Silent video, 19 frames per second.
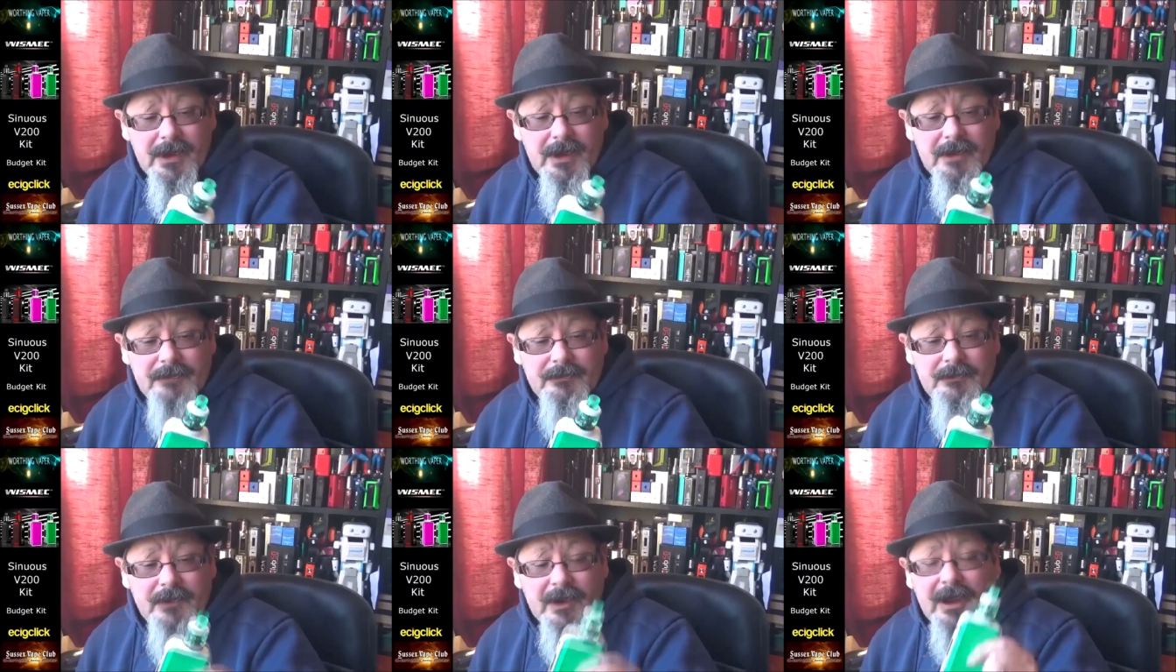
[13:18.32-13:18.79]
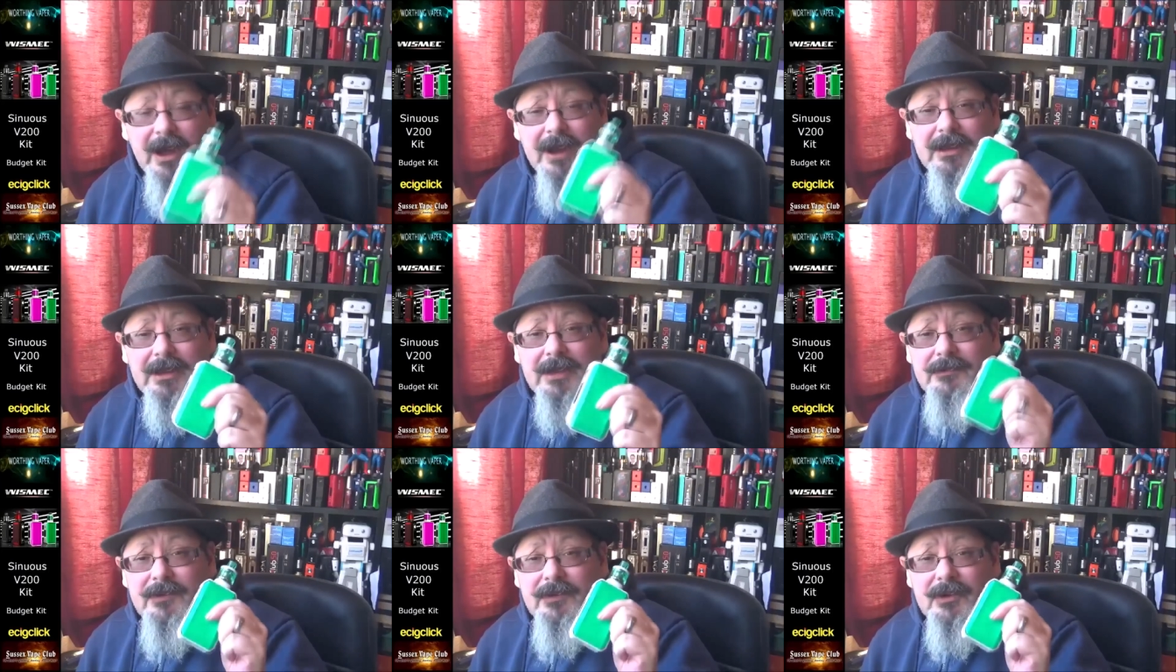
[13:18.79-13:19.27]
If they're going to
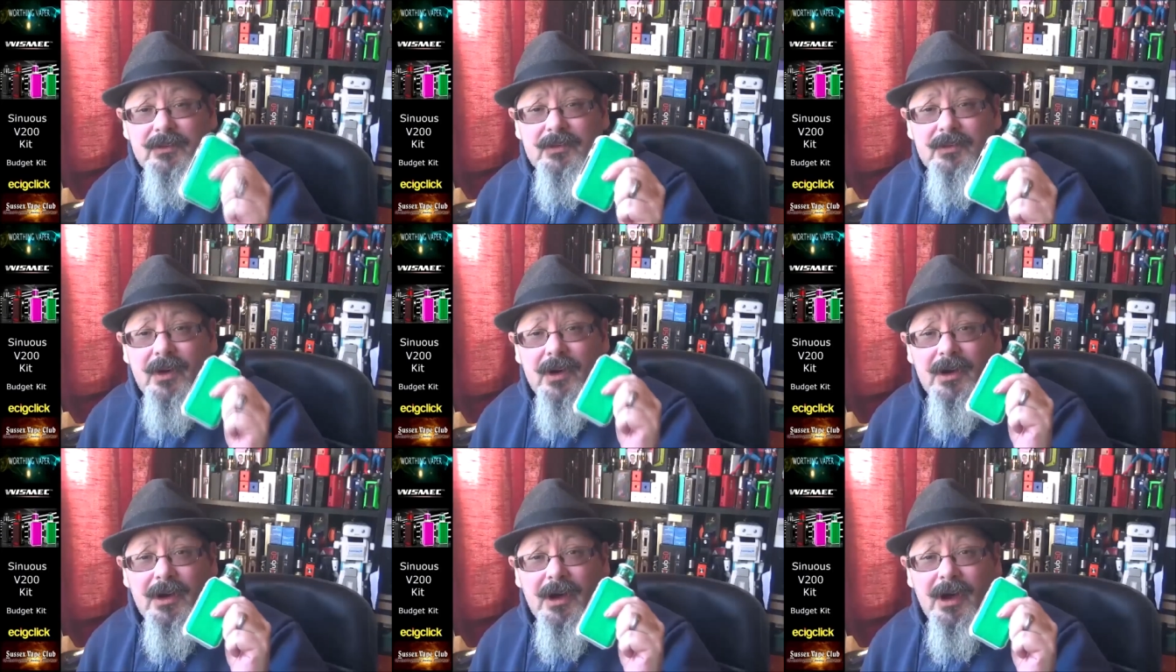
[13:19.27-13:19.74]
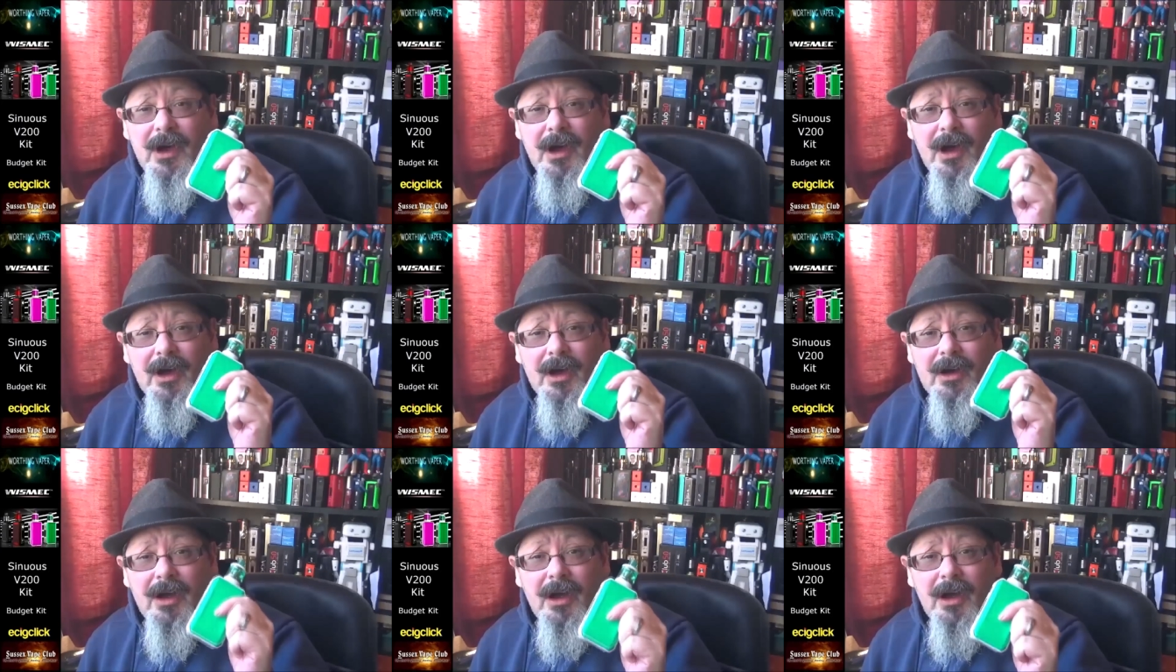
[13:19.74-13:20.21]
give you
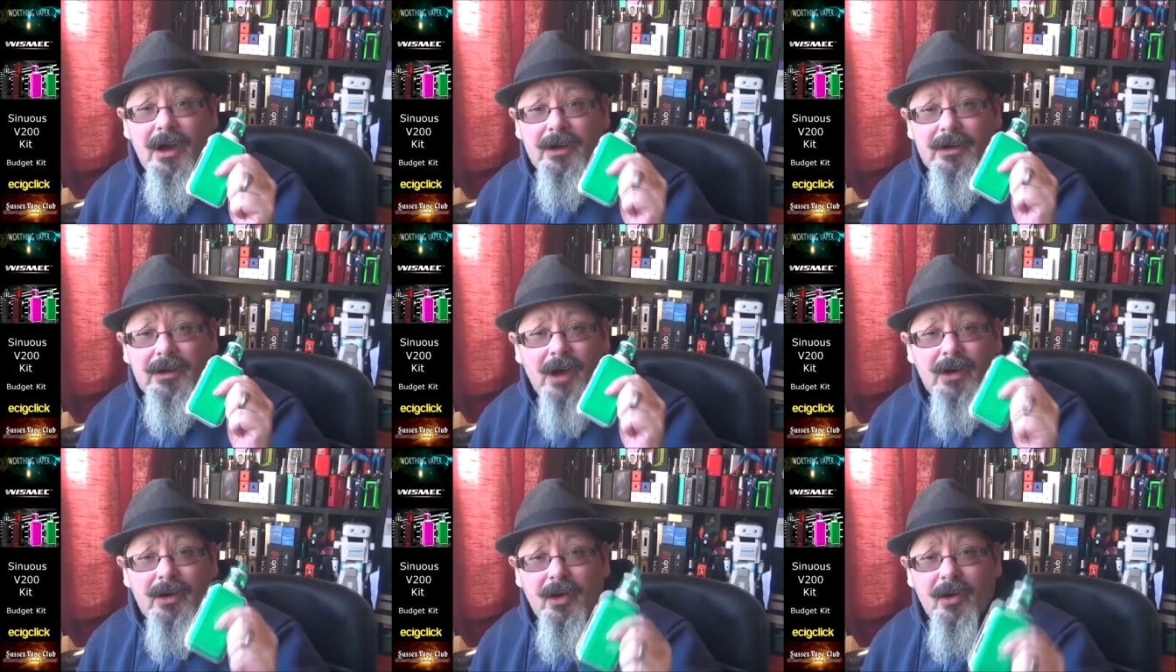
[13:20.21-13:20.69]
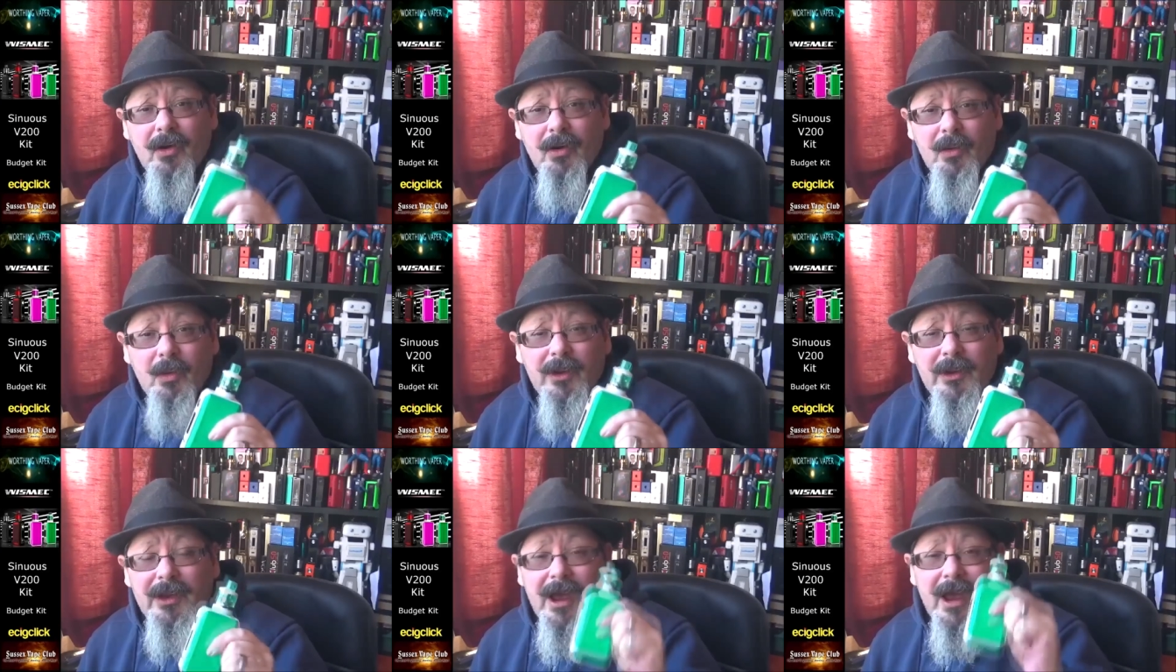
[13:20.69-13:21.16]
a, a, a coil
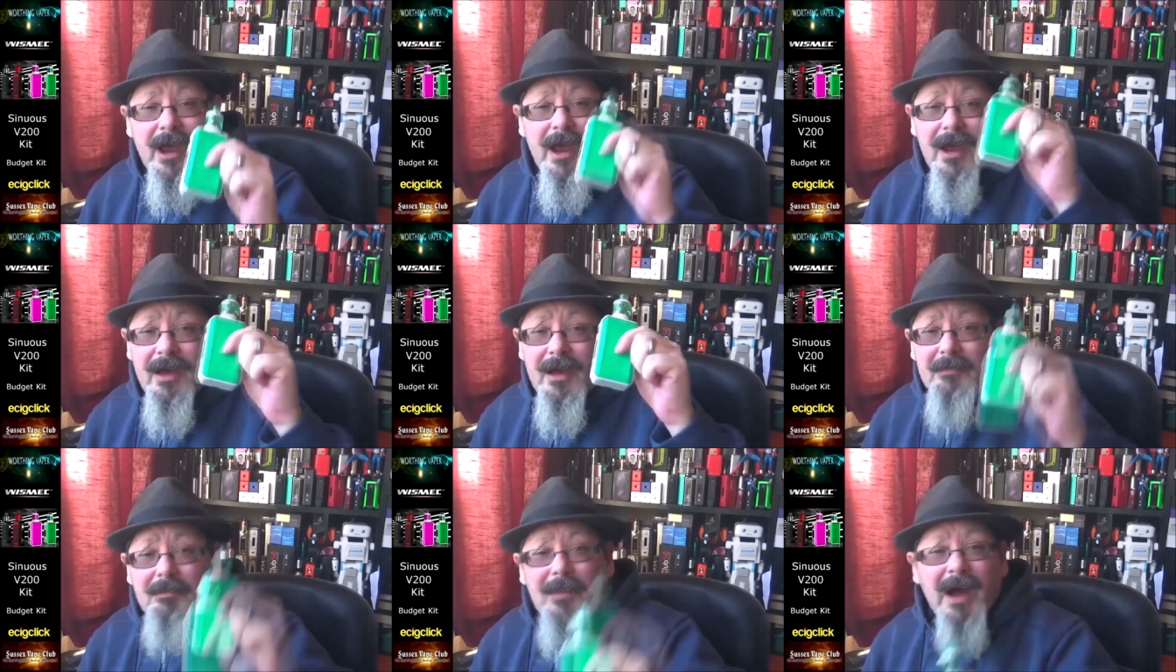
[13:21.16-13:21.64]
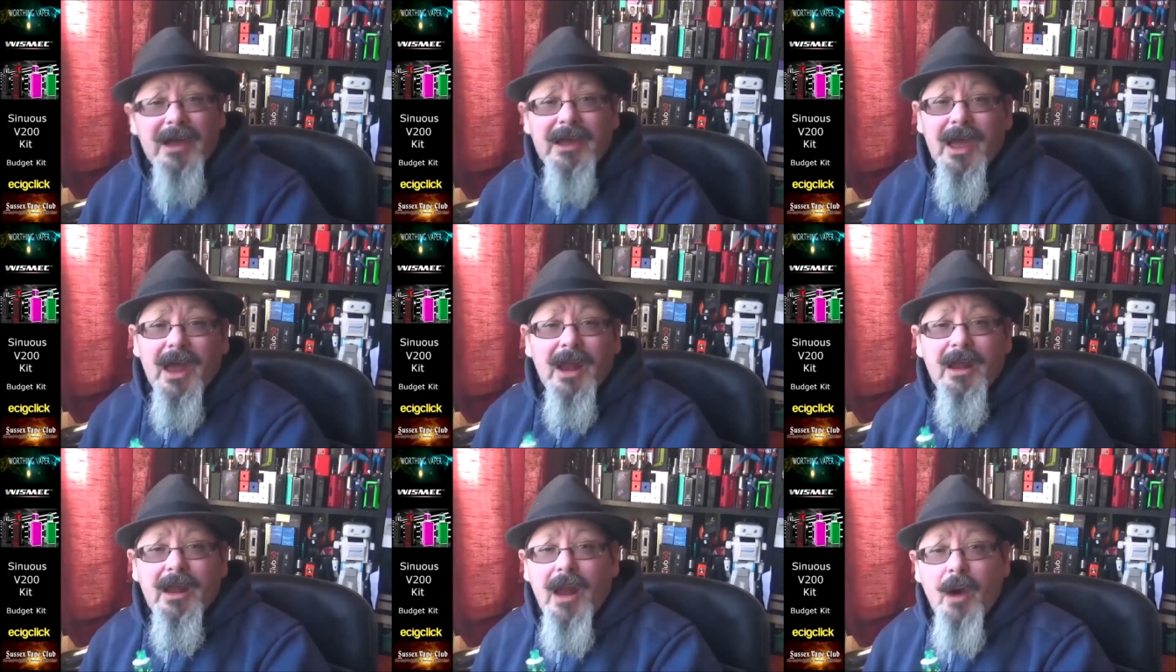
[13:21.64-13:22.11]
with it, make
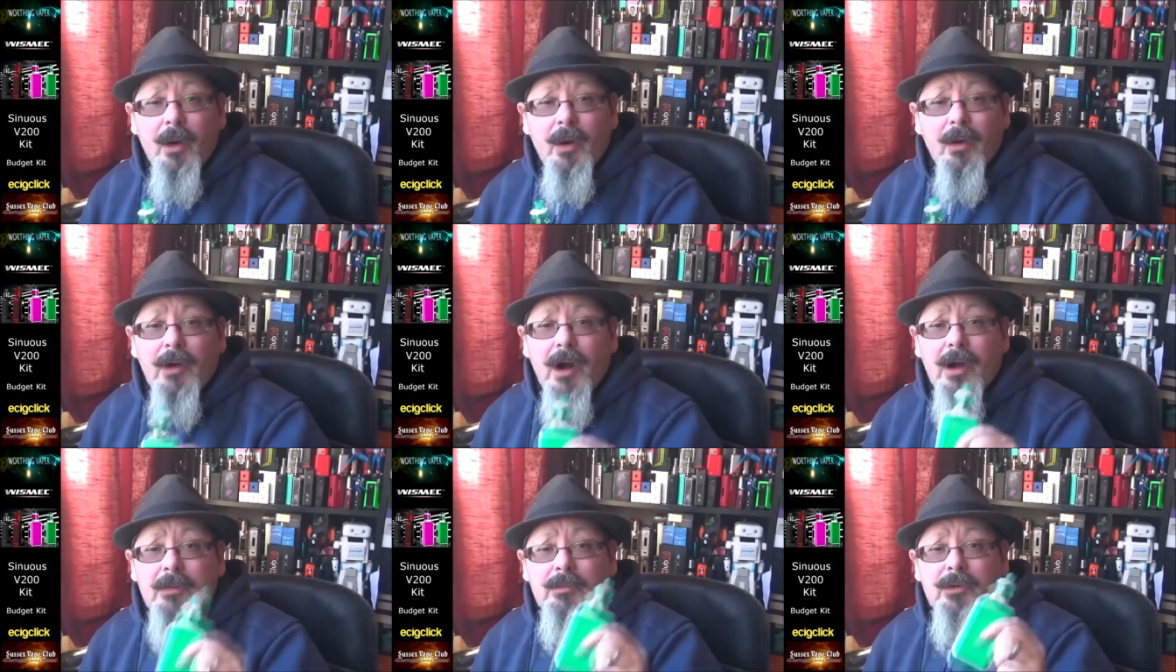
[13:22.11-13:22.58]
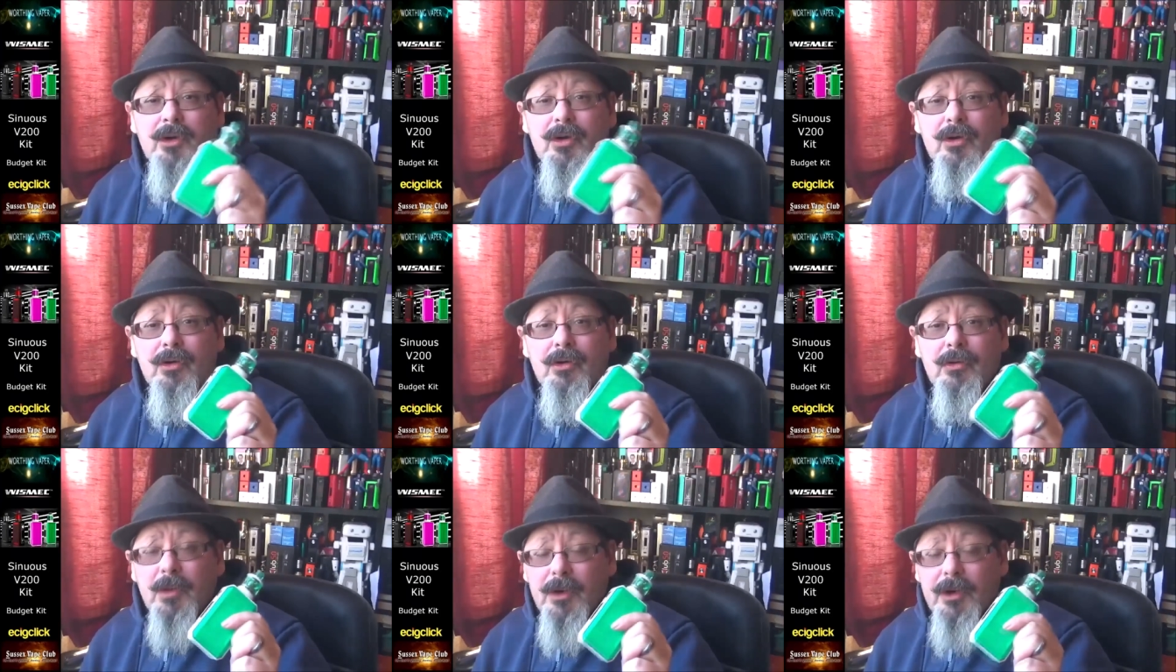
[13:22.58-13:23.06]
it a lower ohm
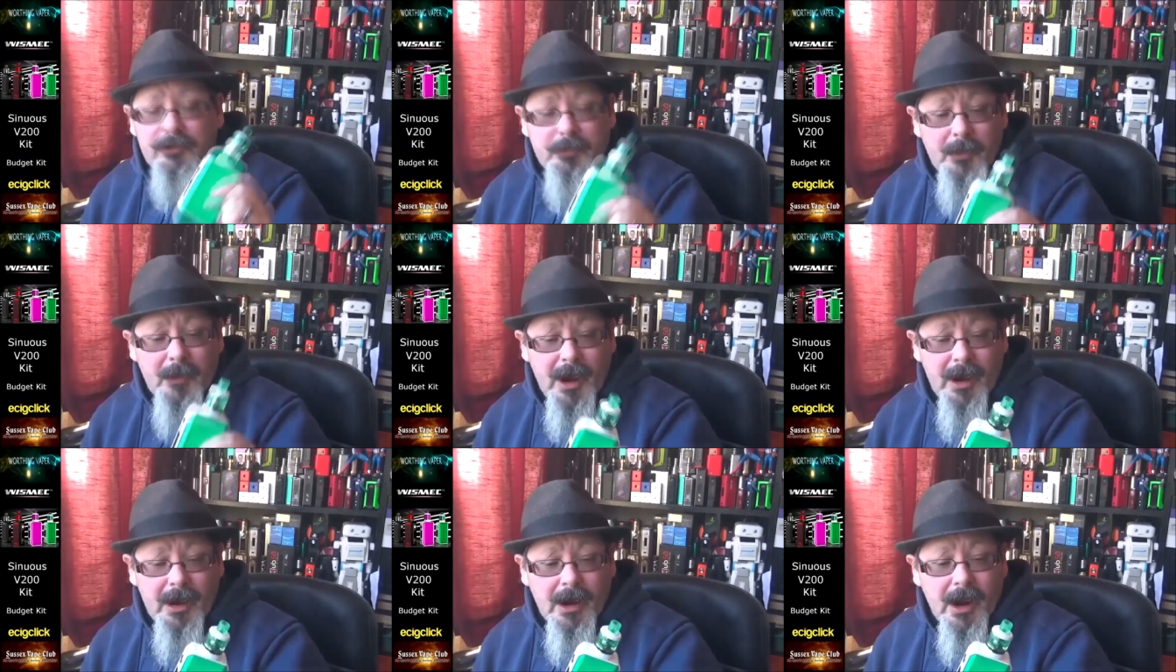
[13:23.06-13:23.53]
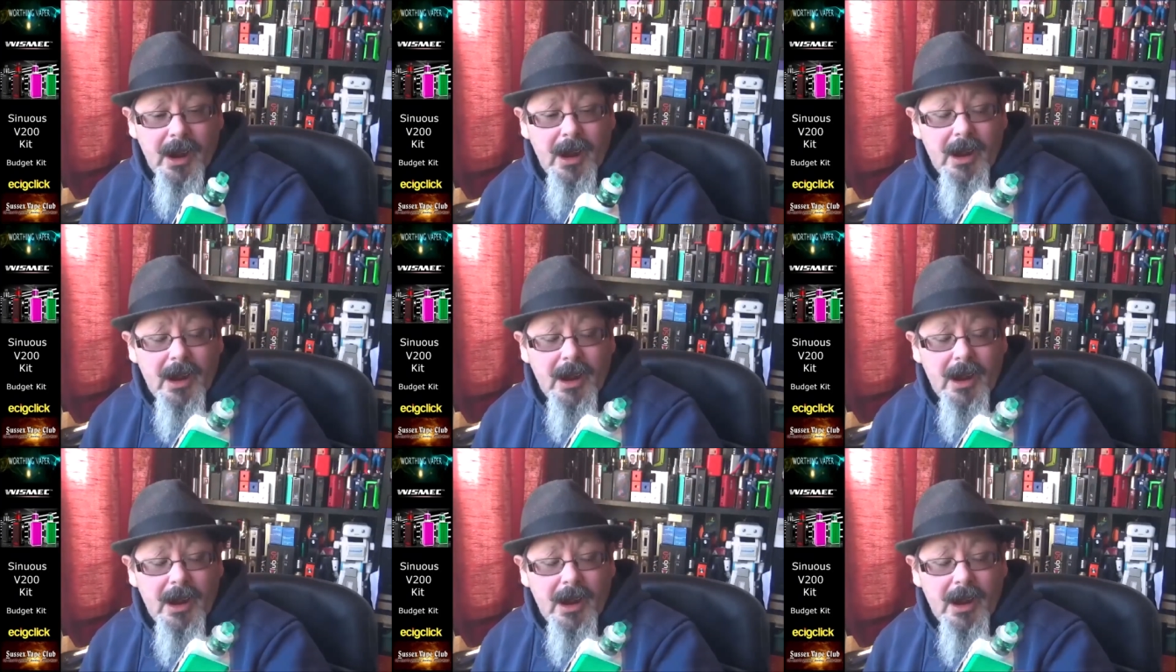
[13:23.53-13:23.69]
coil, Wismec.